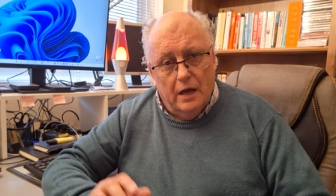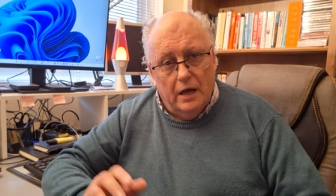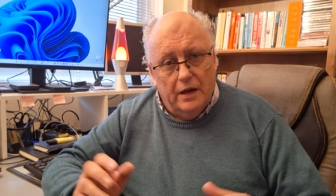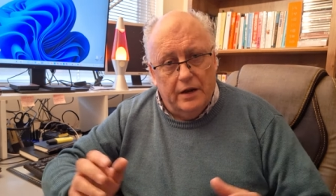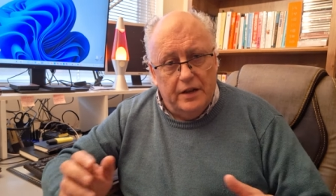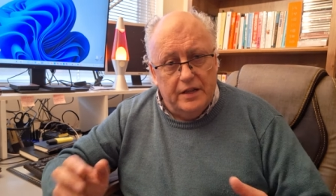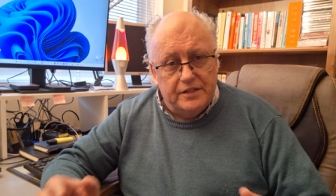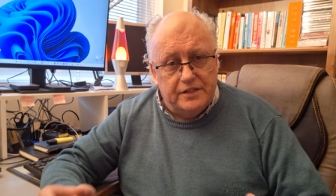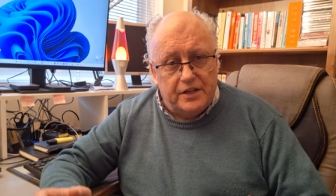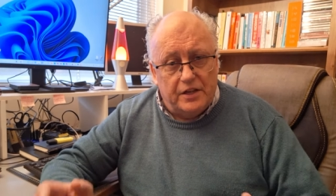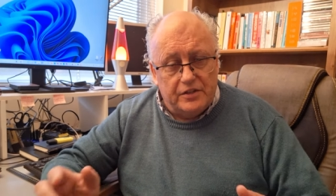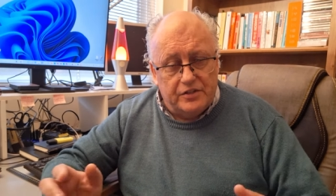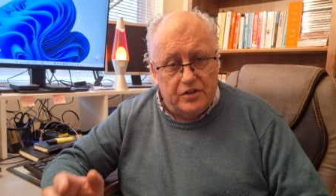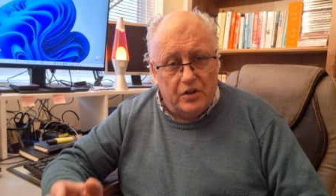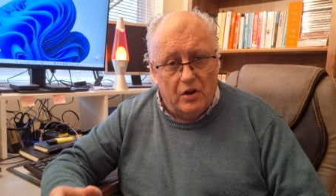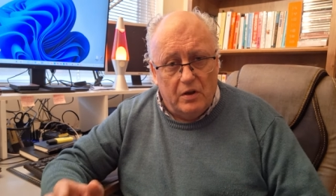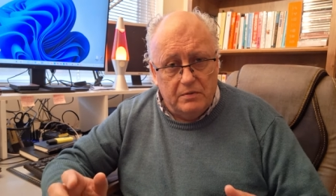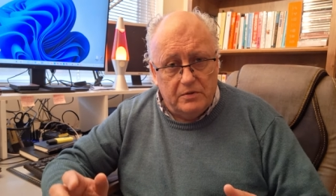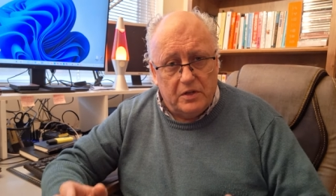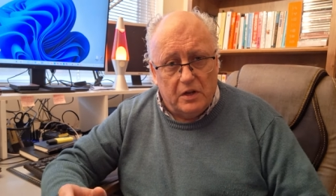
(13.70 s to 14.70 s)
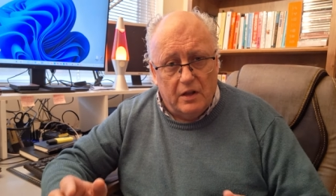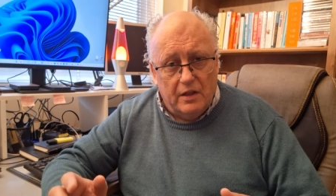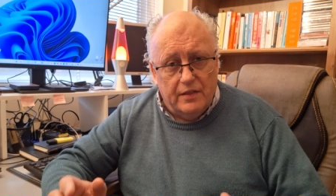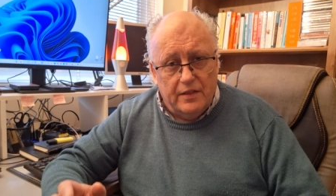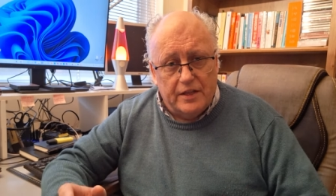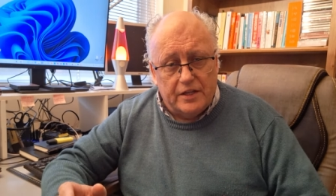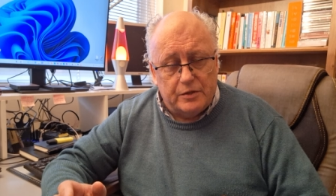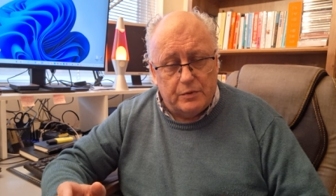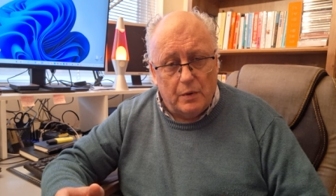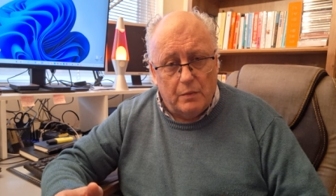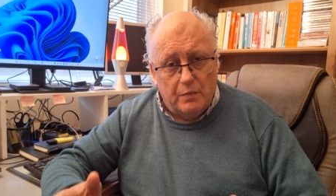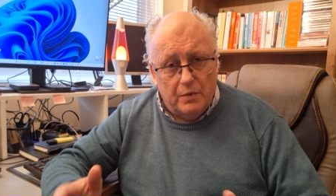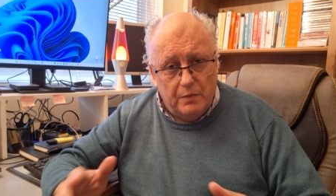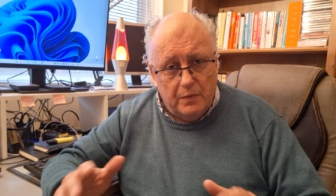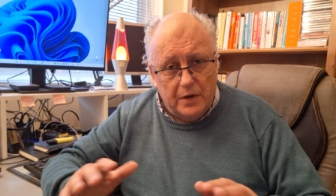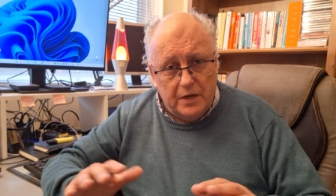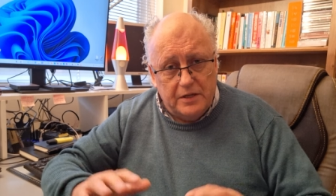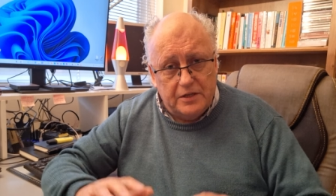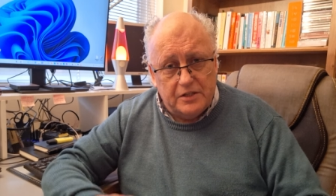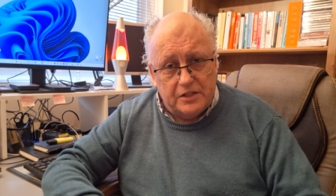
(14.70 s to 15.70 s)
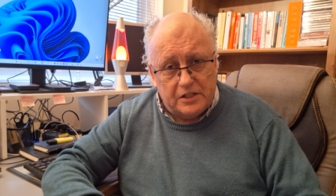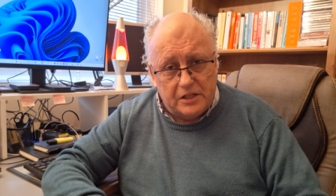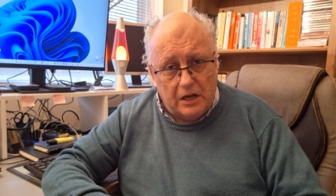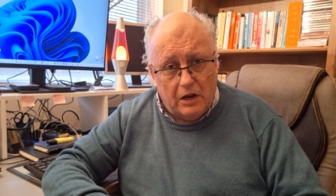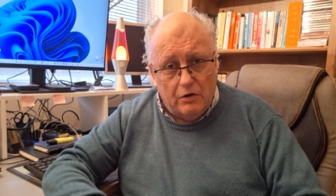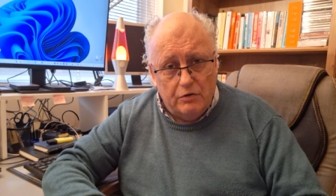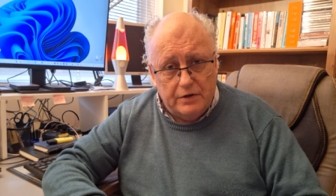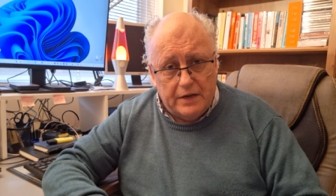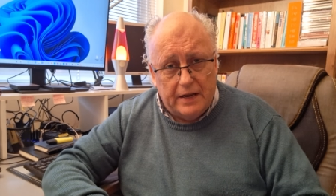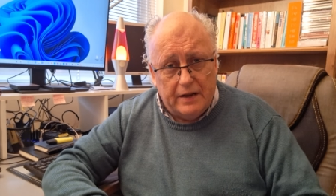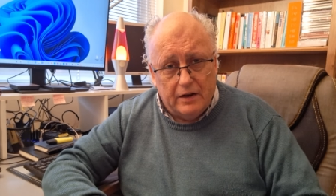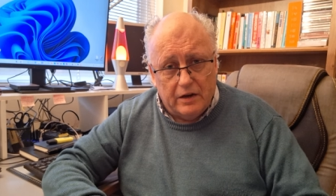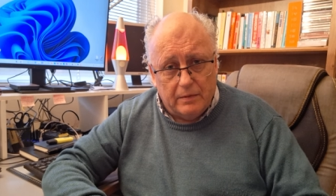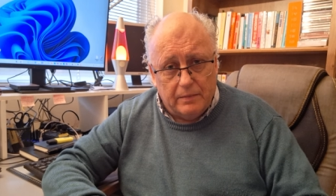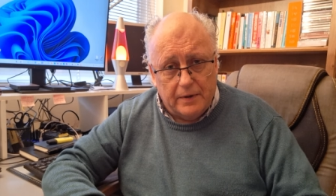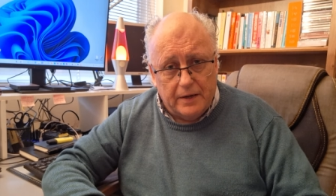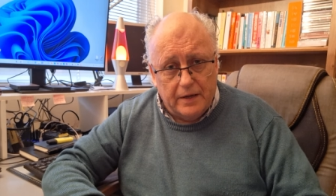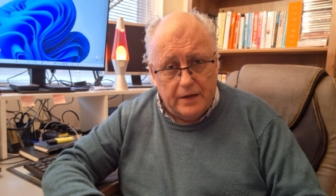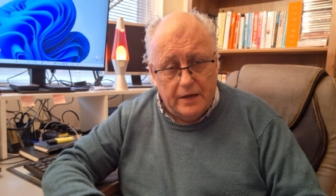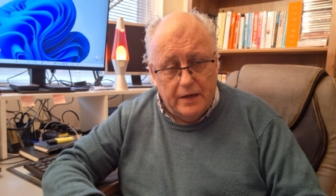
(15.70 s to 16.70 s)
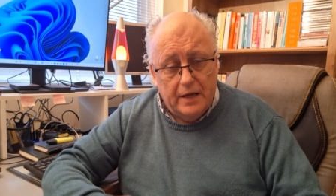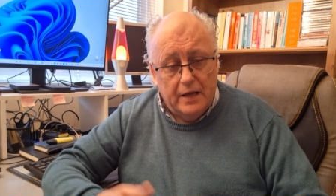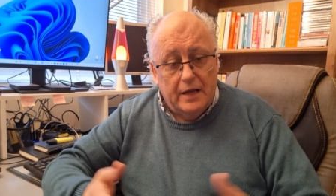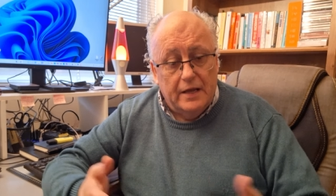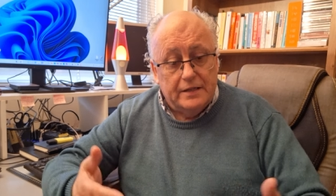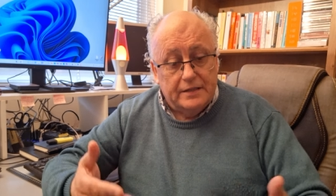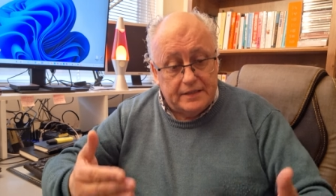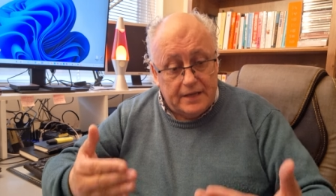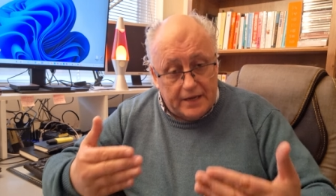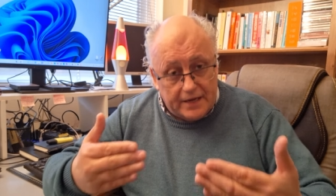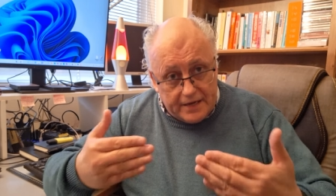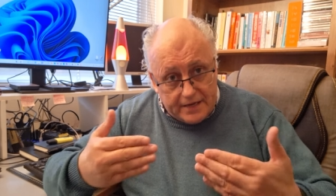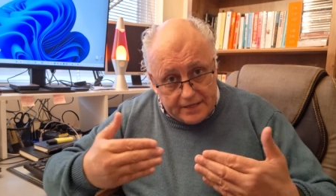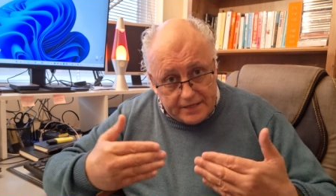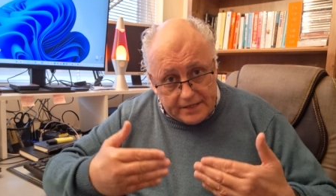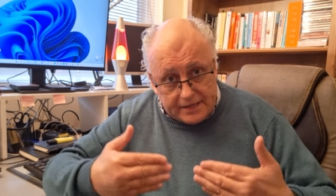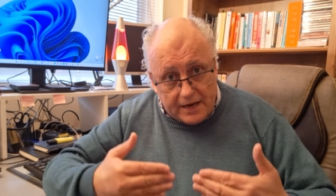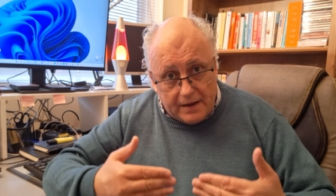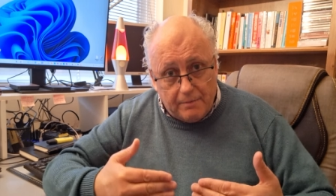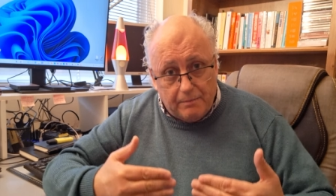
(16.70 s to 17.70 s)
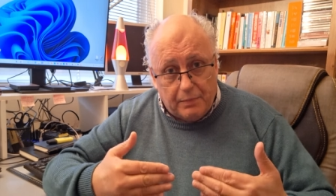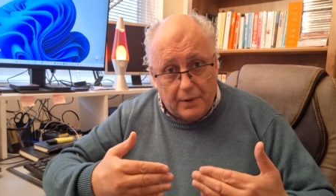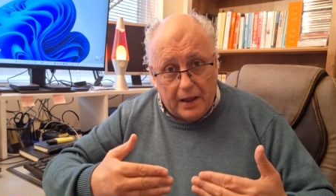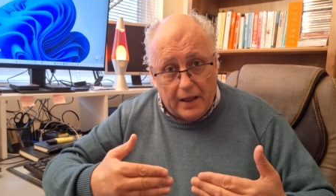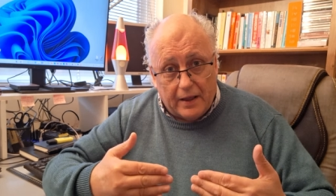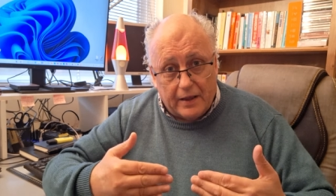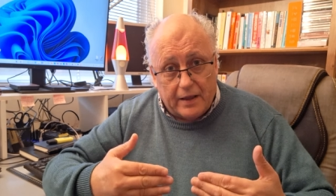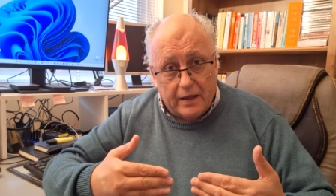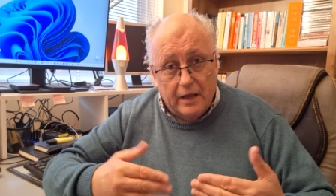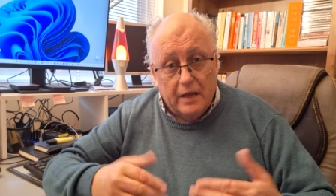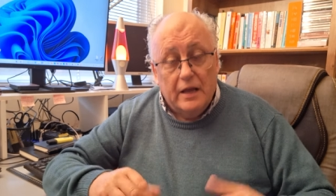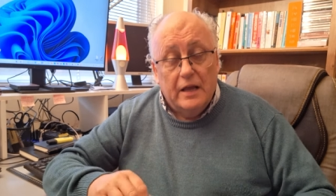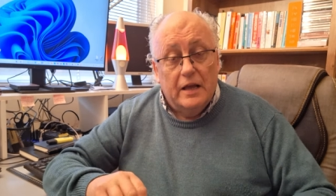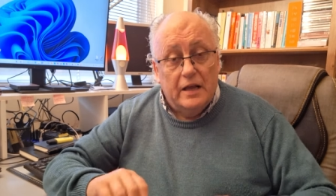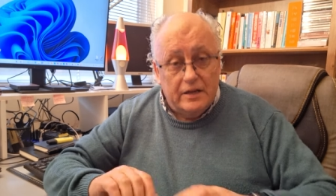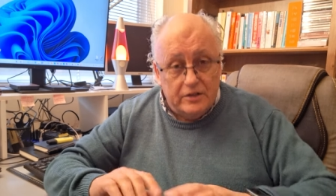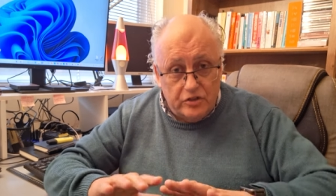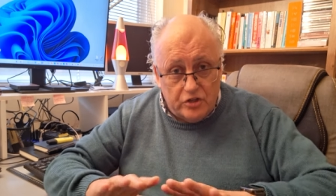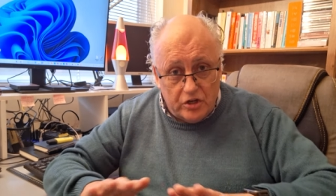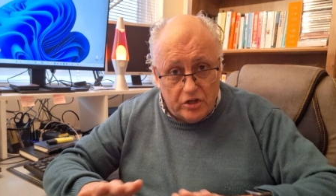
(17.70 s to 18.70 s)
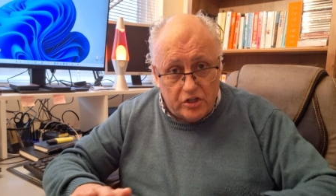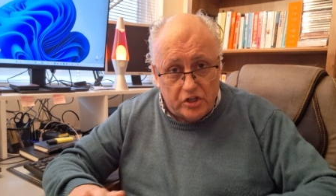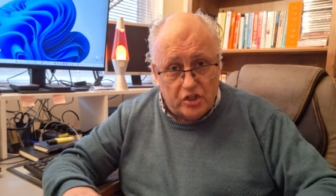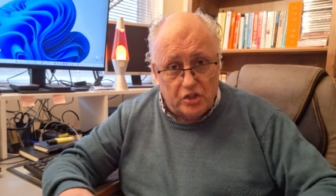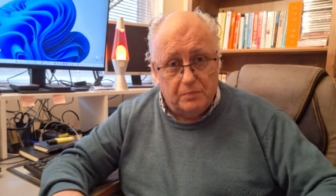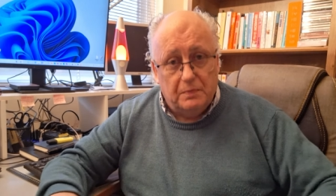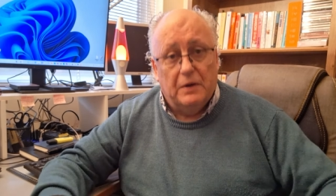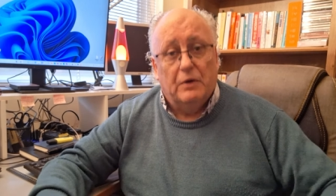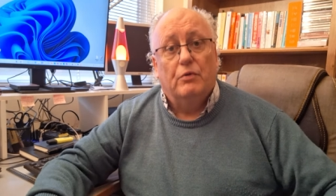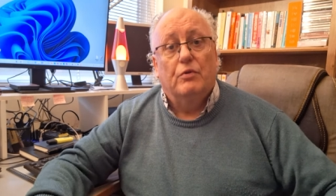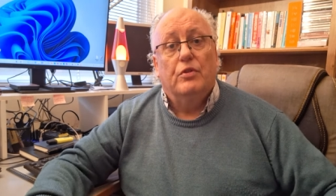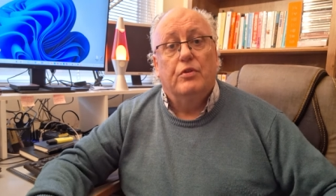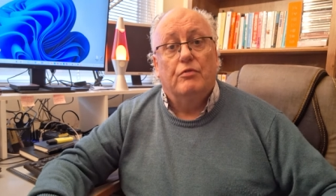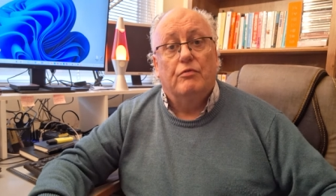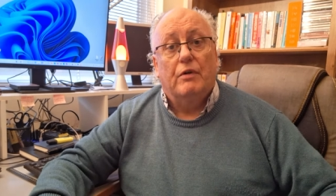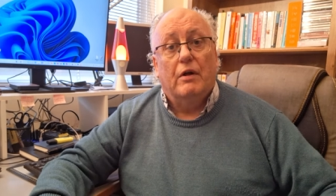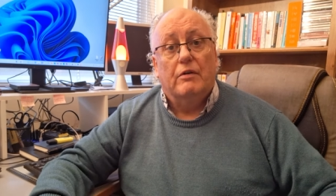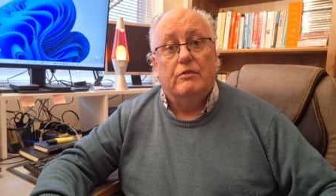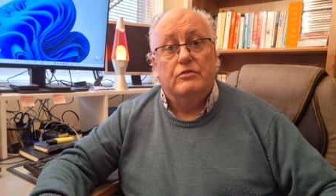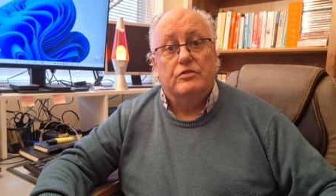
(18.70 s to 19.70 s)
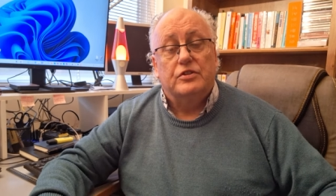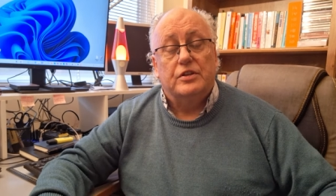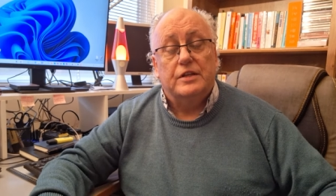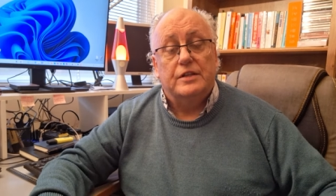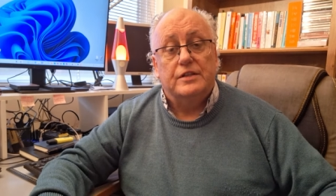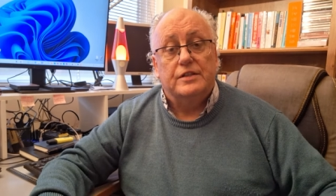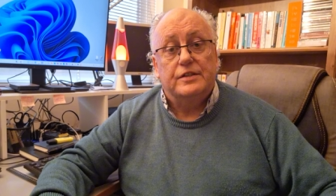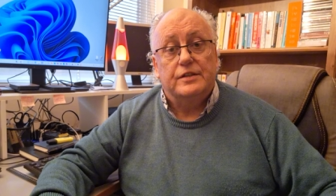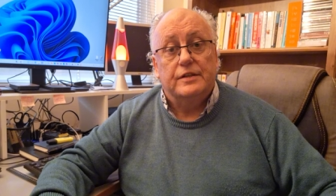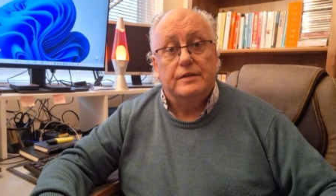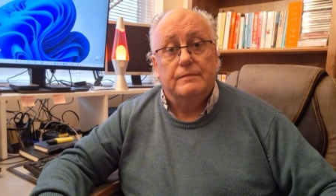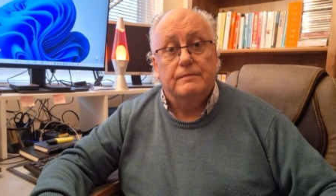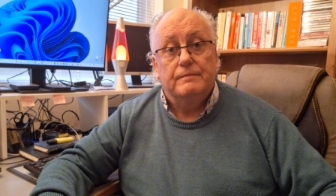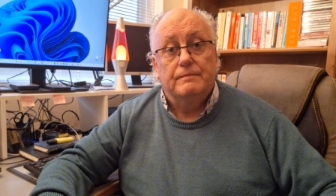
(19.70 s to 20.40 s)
And it's at times like this when we need to slow down a bit, take a step back and just smell the roses.